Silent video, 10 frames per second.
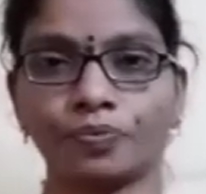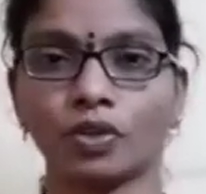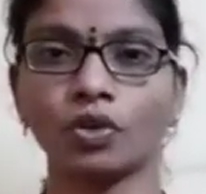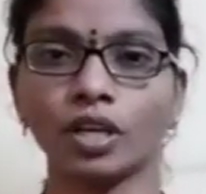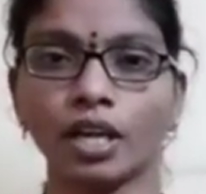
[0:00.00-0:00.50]

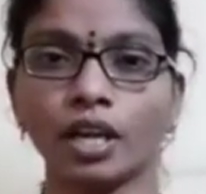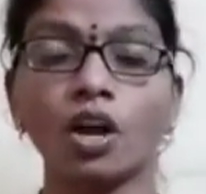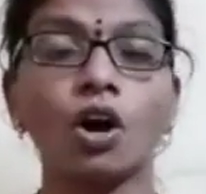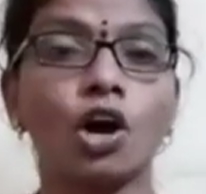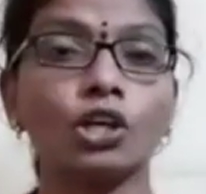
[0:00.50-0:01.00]
Okay.
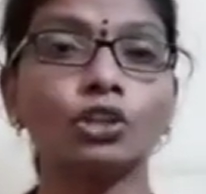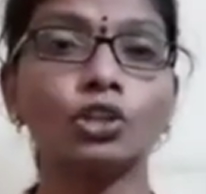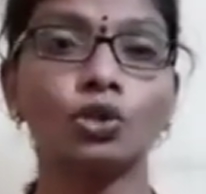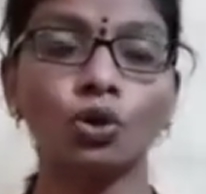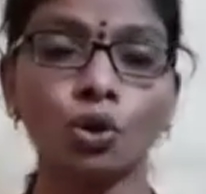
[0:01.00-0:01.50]
On the
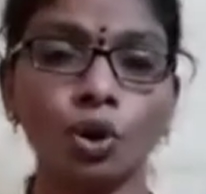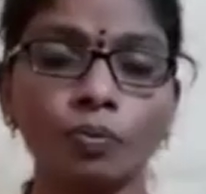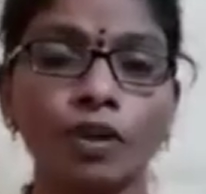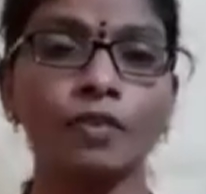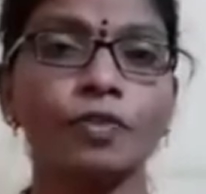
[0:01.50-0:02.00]
globe,
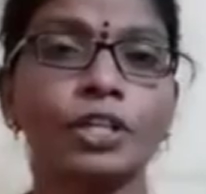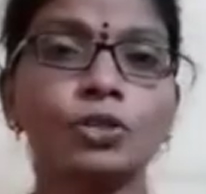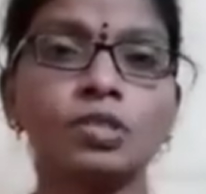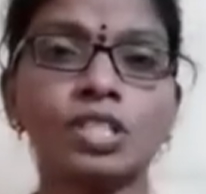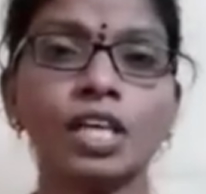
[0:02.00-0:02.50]
when you
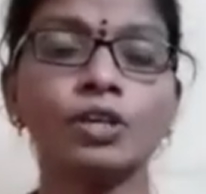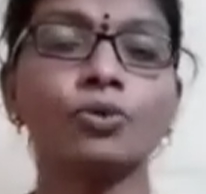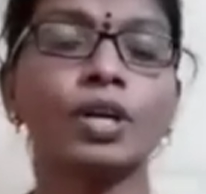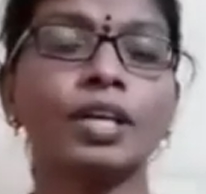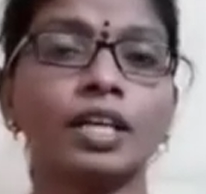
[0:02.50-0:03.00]
see, you
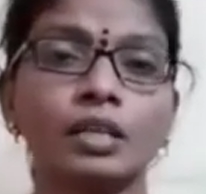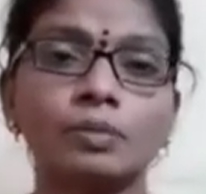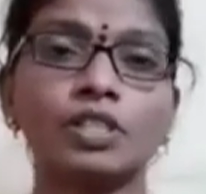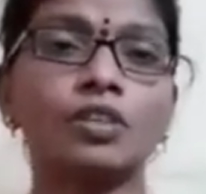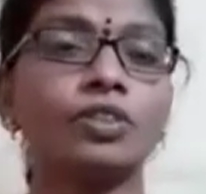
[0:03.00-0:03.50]
can
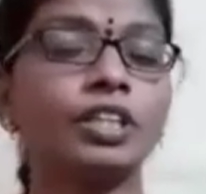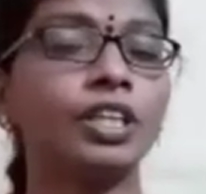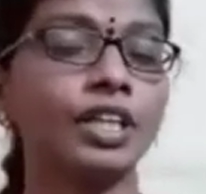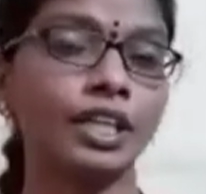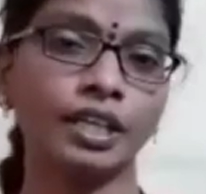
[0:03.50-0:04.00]
observe the
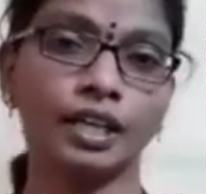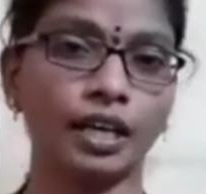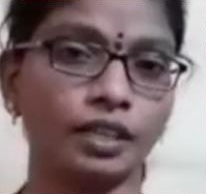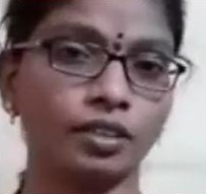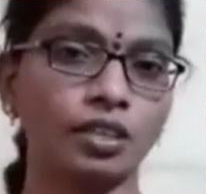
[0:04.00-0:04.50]
green
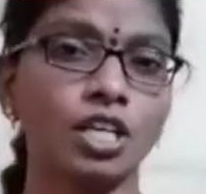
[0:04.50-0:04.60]
color.